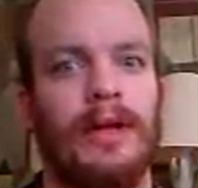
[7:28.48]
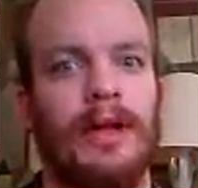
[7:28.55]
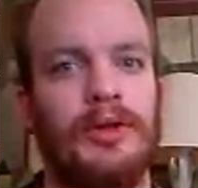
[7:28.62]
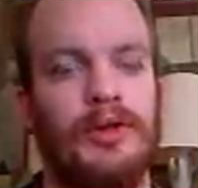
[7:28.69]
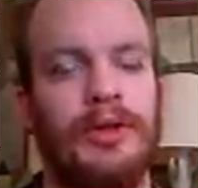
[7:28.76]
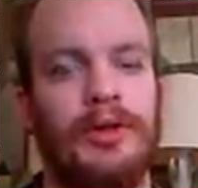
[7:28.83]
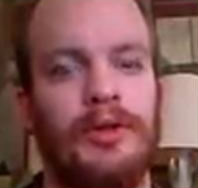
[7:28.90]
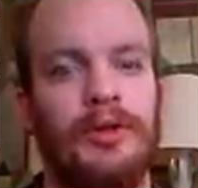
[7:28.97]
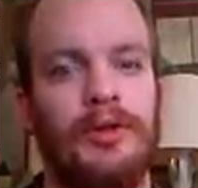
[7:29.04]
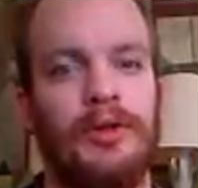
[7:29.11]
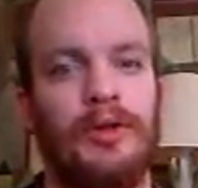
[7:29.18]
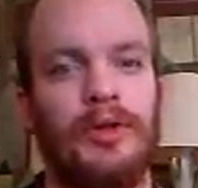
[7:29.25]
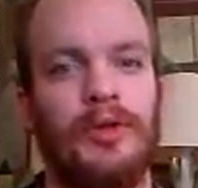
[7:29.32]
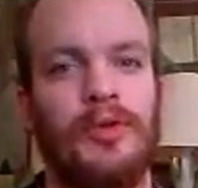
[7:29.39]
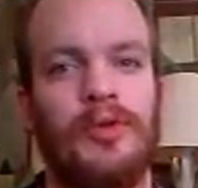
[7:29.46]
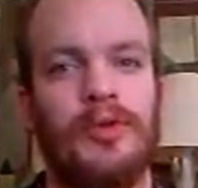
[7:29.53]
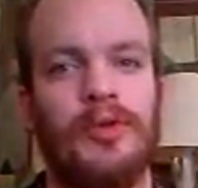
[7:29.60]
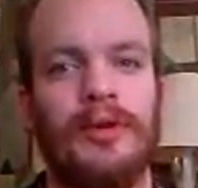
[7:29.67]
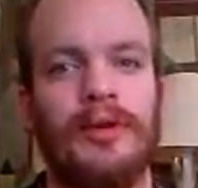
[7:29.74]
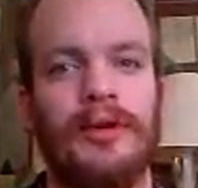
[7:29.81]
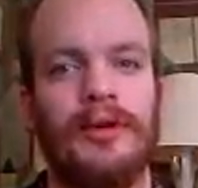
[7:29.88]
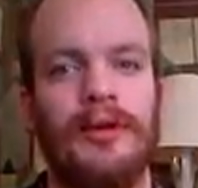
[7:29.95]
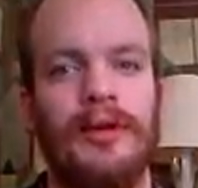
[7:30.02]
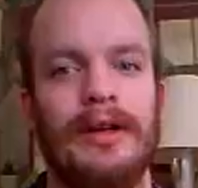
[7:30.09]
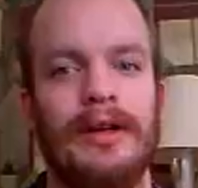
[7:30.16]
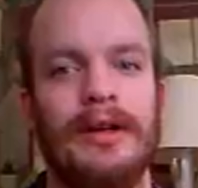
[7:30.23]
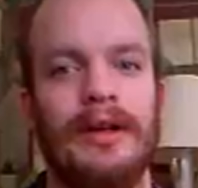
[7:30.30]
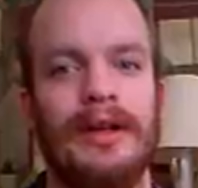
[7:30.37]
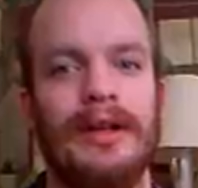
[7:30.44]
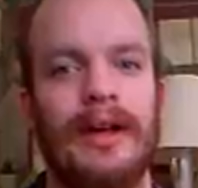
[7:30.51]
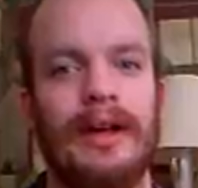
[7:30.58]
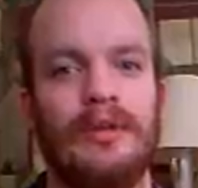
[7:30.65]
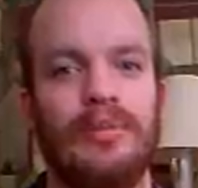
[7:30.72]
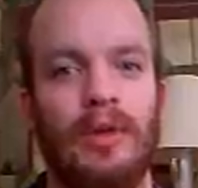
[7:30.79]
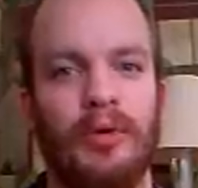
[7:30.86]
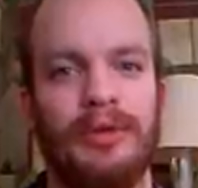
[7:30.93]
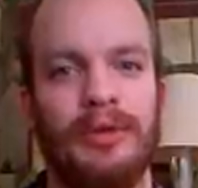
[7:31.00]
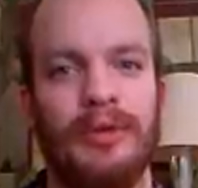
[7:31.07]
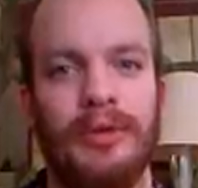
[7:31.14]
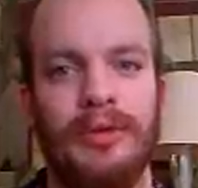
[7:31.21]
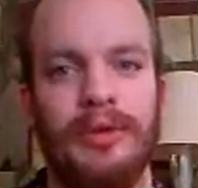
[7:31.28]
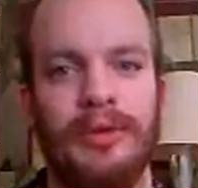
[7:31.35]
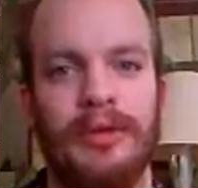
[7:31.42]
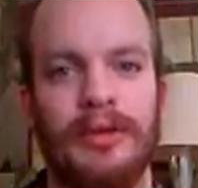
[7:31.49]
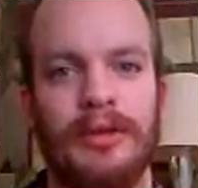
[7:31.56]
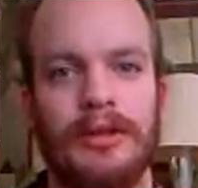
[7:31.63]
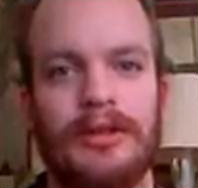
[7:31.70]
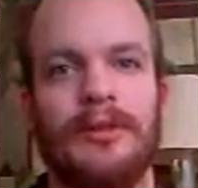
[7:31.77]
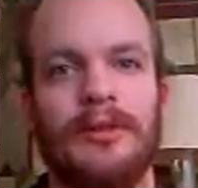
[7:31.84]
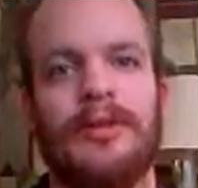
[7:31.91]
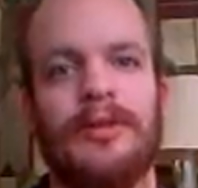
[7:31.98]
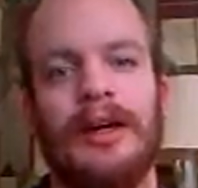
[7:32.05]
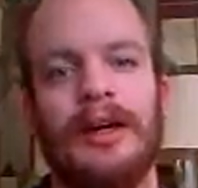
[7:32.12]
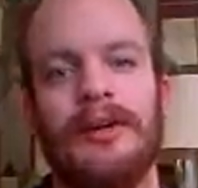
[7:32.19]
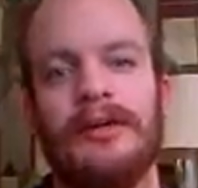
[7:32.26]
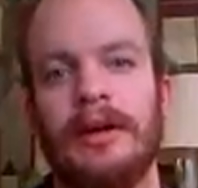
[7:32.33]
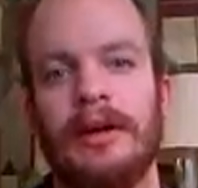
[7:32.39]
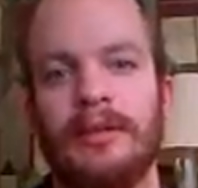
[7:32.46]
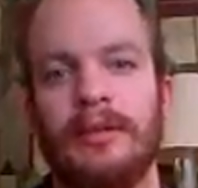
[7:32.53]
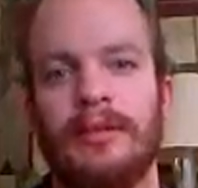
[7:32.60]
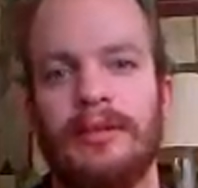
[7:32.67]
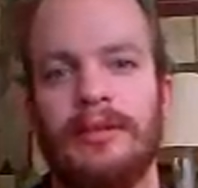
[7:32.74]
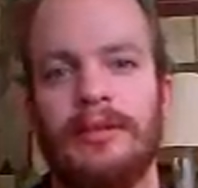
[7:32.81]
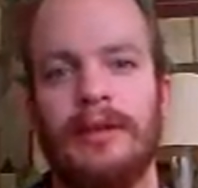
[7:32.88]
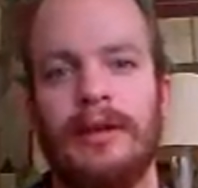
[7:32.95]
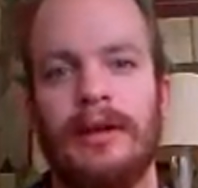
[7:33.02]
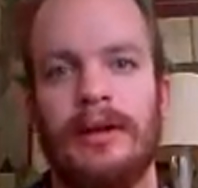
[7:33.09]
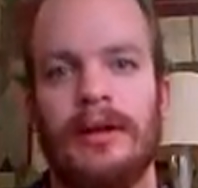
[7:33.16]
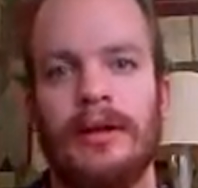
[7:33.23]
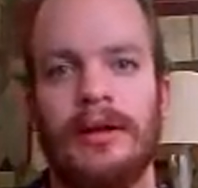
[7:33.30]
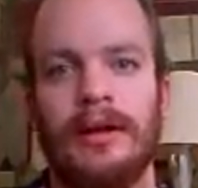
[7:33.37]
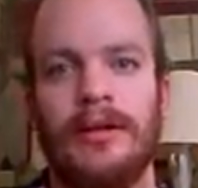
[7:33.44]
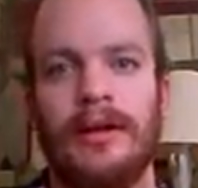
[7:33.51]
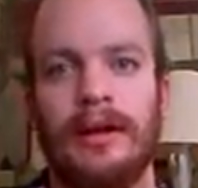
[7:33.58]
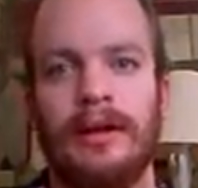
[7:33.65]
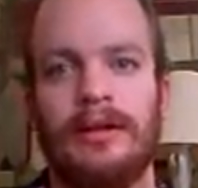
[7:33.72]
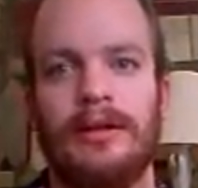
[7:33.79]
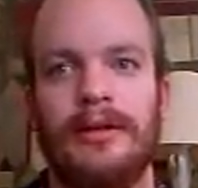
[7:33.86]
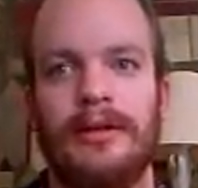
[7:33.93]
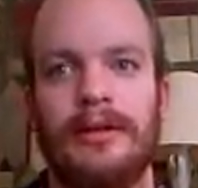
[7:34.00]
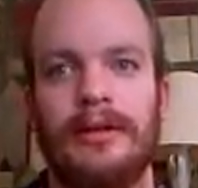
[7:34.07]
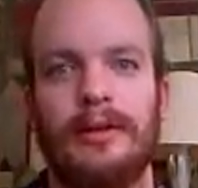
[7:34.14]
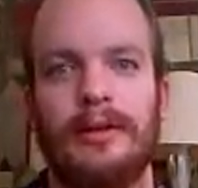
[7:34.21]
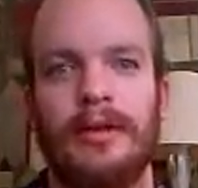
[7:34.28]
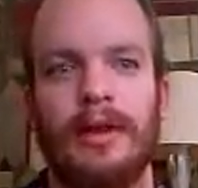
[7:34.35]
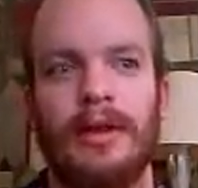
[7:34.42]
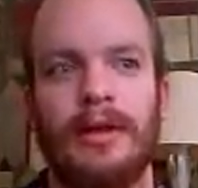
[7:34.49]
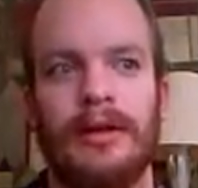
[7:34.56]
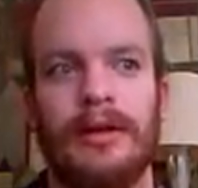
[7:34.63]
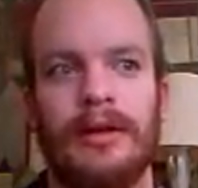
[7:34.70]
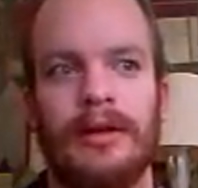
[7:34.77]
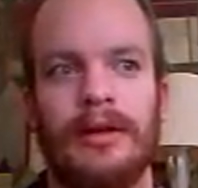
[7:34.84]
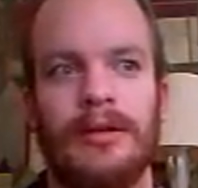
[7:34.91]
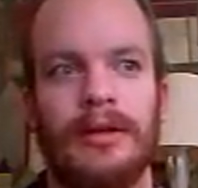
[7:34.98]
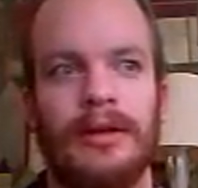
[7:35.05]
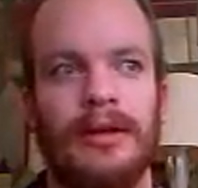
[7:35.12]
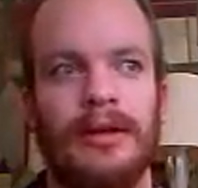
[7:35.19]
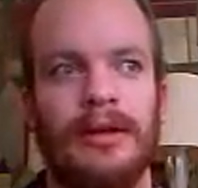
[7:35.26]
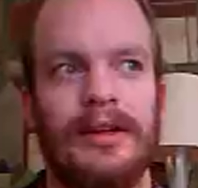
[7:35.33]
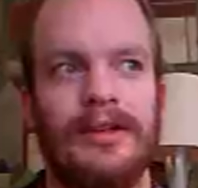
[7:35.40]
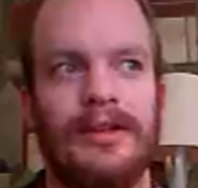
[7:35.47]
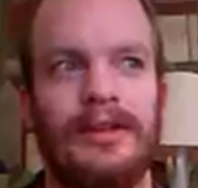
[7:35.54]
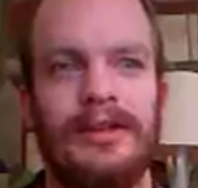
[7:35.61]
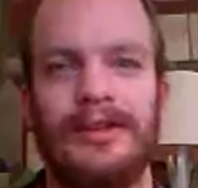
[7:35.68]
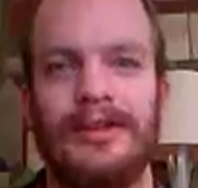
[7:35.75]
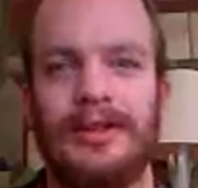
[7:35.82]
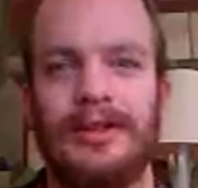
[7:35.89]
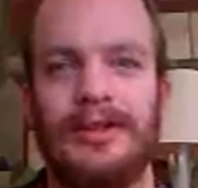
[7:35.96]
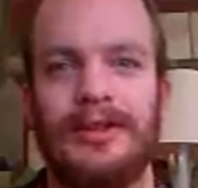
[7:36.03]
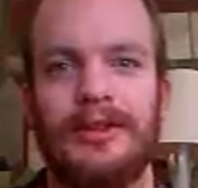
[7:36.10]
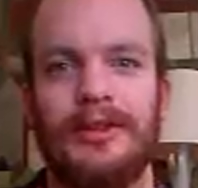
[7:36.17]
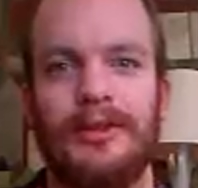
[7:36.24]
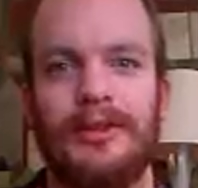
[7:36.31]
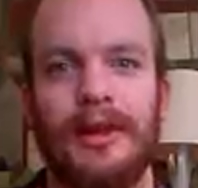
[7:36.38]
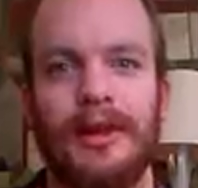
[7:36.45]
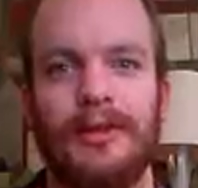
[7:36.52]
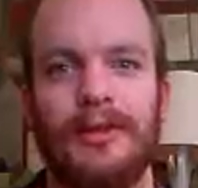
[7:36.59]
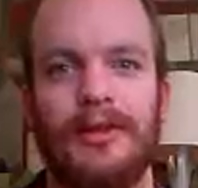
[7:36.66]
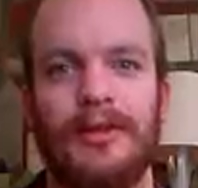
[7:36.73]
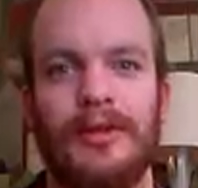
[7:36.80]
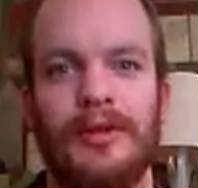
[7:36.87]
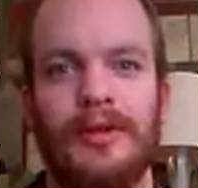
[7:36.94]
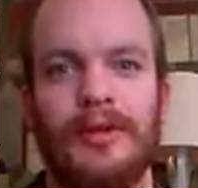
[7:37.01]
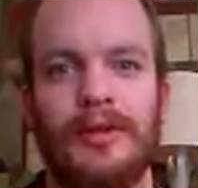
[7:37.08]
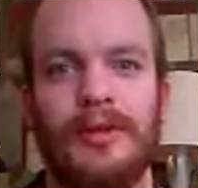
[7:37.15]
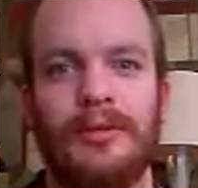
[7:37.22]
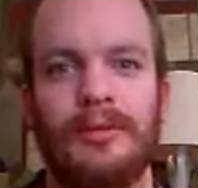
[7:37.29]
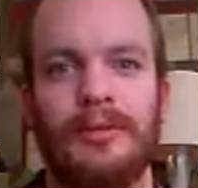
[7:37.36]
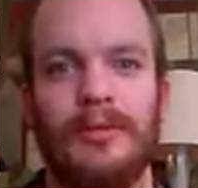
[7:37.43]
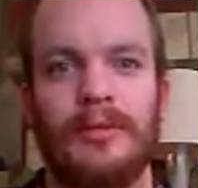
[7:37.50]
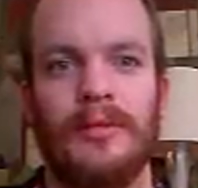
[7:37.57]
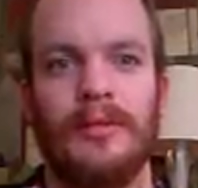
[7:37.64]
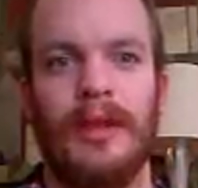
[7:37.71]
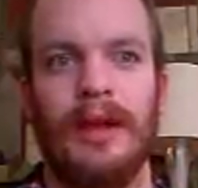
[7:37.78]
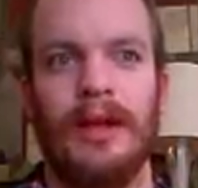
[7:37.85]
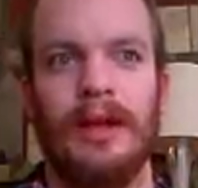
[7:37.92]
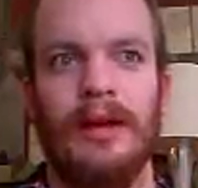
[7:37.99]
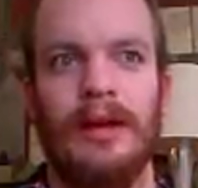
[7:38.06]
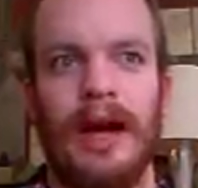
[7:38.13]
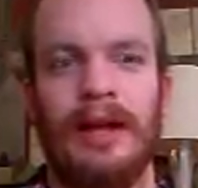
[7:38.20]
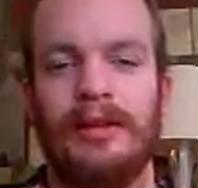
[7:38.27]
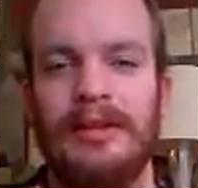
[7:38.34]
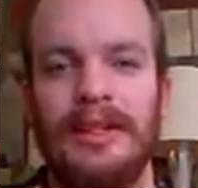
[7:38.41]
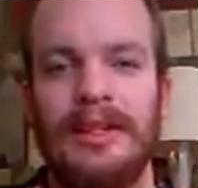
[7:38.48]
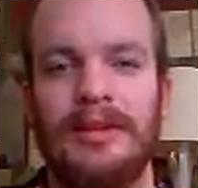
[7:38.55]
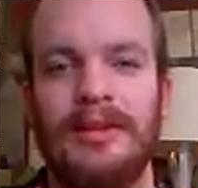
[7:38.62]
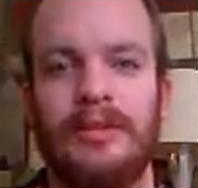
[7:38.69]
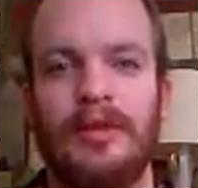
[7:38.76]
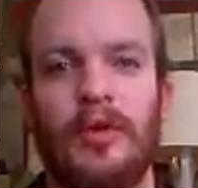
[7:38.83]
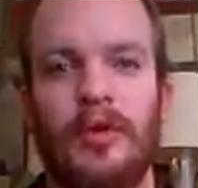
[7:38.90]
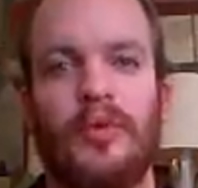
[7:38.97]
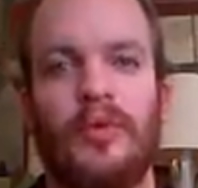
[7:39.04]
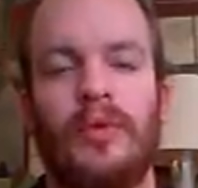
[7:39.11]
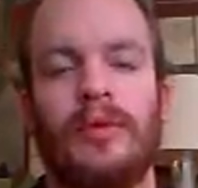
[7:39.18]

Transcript: You can go to Eli Montague's site here. Like he teaches about at least 2